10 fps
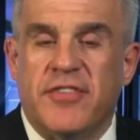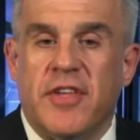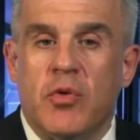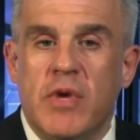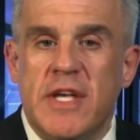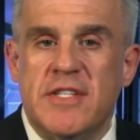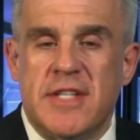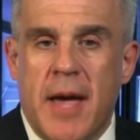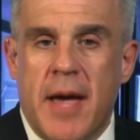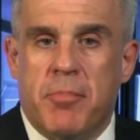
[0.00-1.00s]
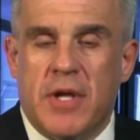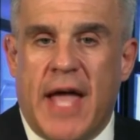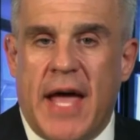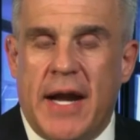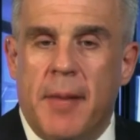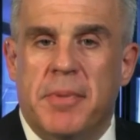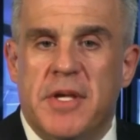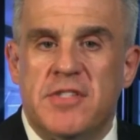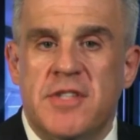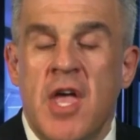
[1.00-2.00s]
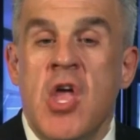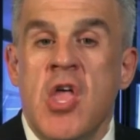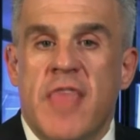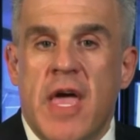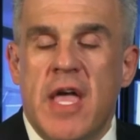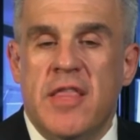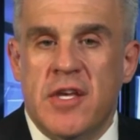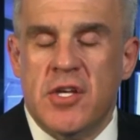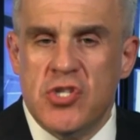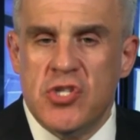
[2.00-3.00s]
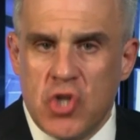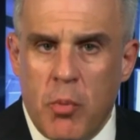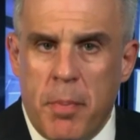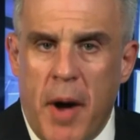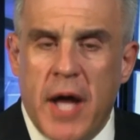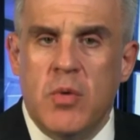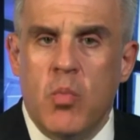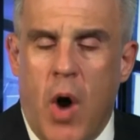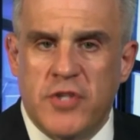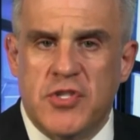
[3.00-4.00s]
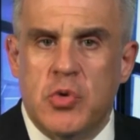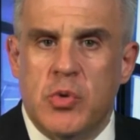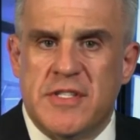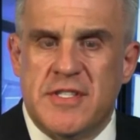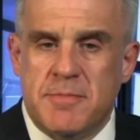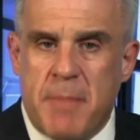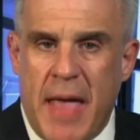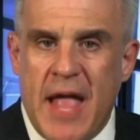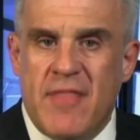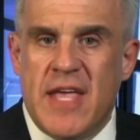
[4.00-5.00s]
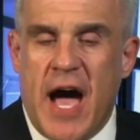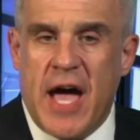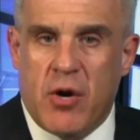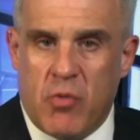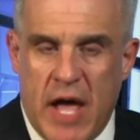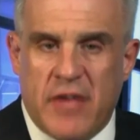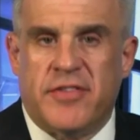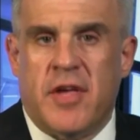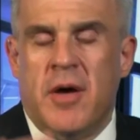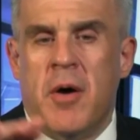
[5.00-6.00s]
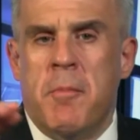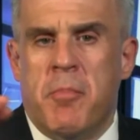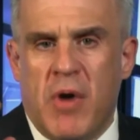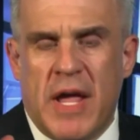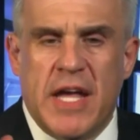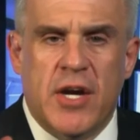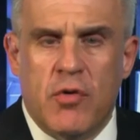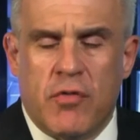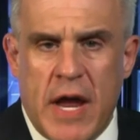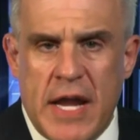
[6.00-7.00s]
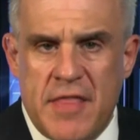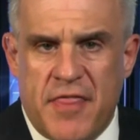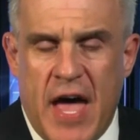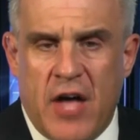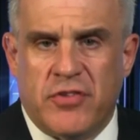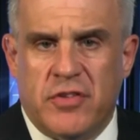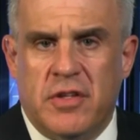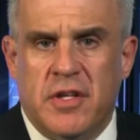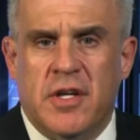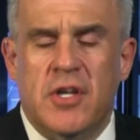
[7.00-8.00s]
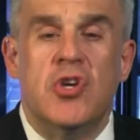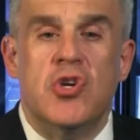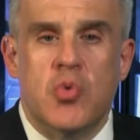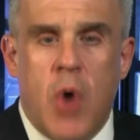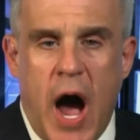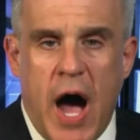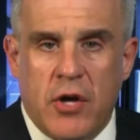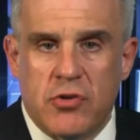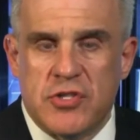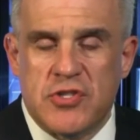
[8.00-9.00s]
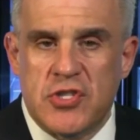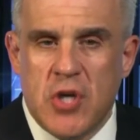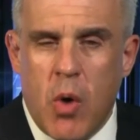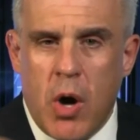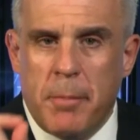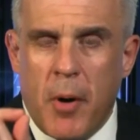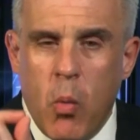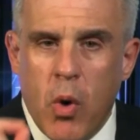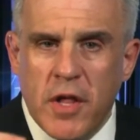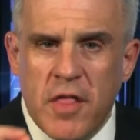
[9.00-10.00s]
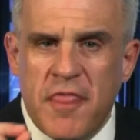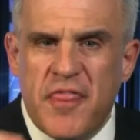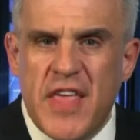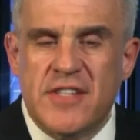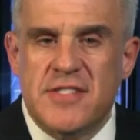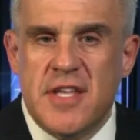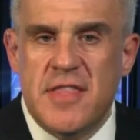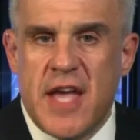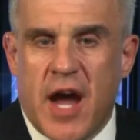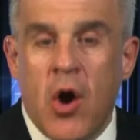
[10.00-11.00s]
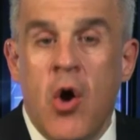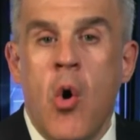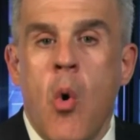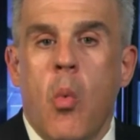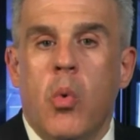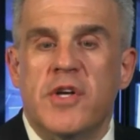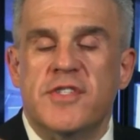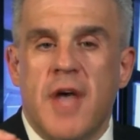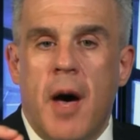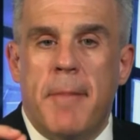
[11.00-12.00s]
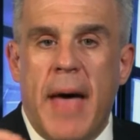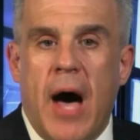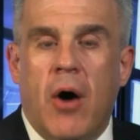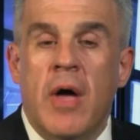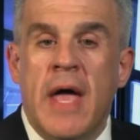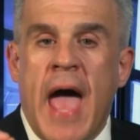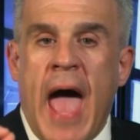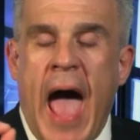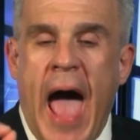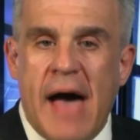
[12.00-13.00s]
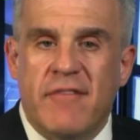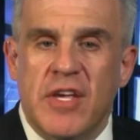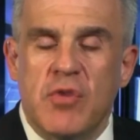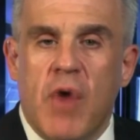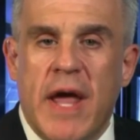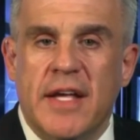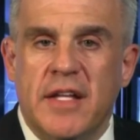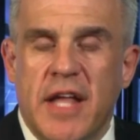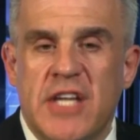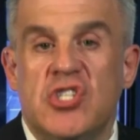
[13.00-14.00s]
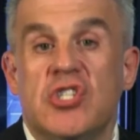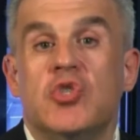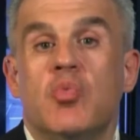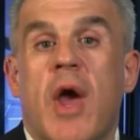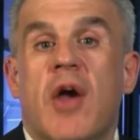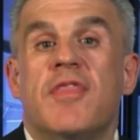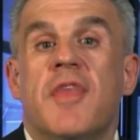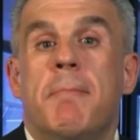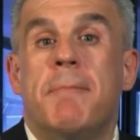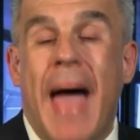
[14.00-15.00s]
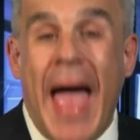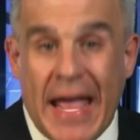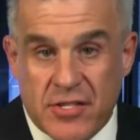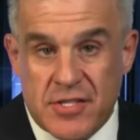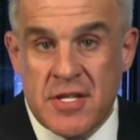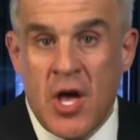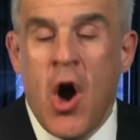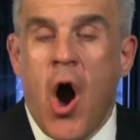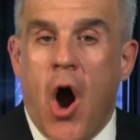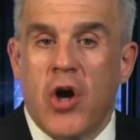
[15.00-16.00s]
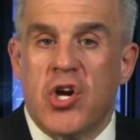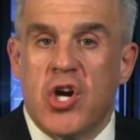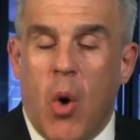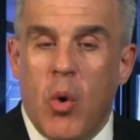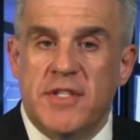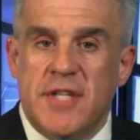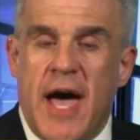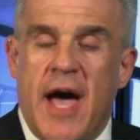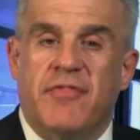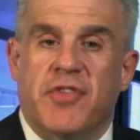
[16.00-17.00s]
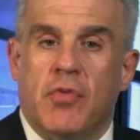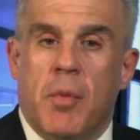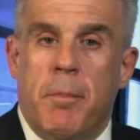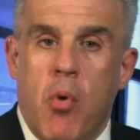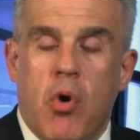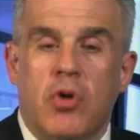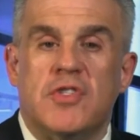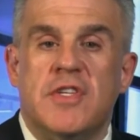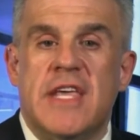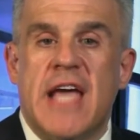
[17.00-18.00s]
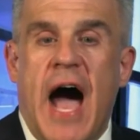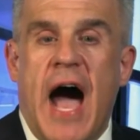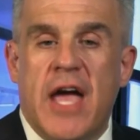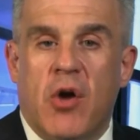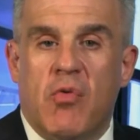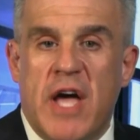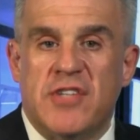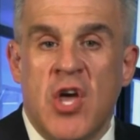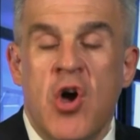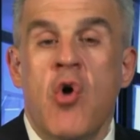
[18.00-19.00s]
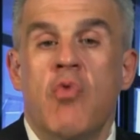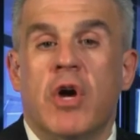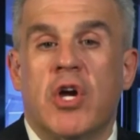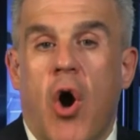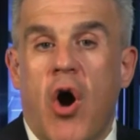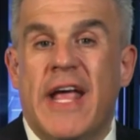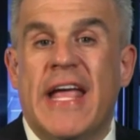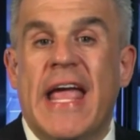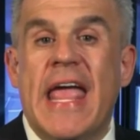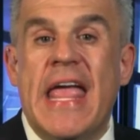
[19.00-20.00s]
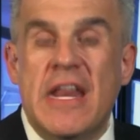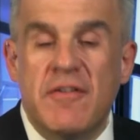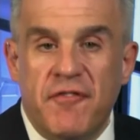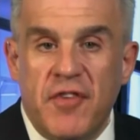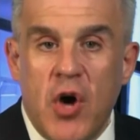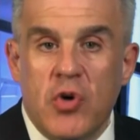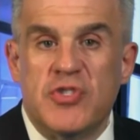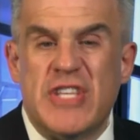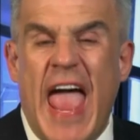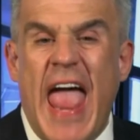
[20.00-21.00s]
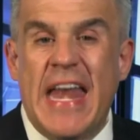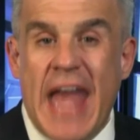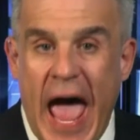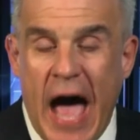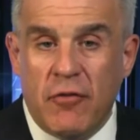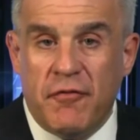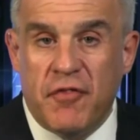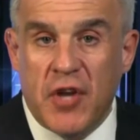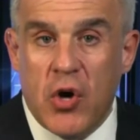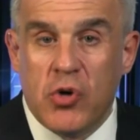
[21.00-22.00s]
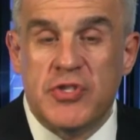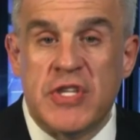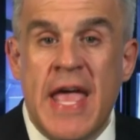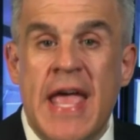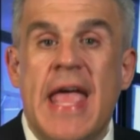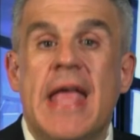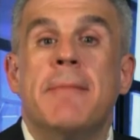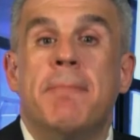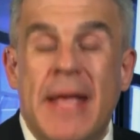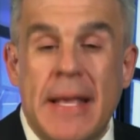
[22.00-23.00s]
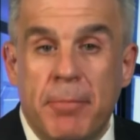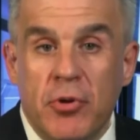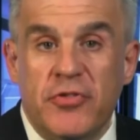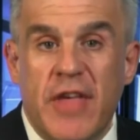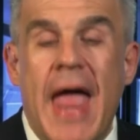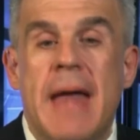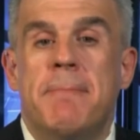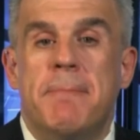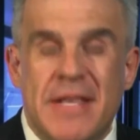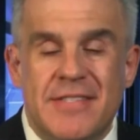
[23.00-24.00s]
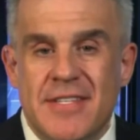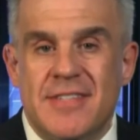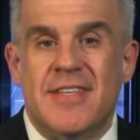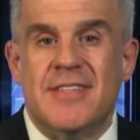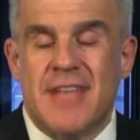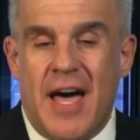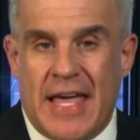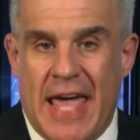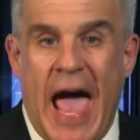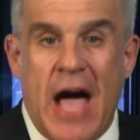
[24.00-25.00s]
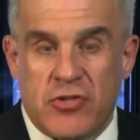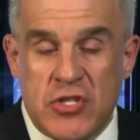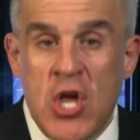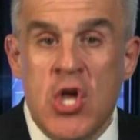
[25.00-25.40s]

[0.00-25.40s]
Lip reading: And the reason I bring that up is Joe Biden wants to expand the IRS, bring in over 80,000 new hires and so on. But one of the things in there was about having regulations where the banks are going to have to report to the IRS regarding inflows and outflows in people's and businesses' accounts.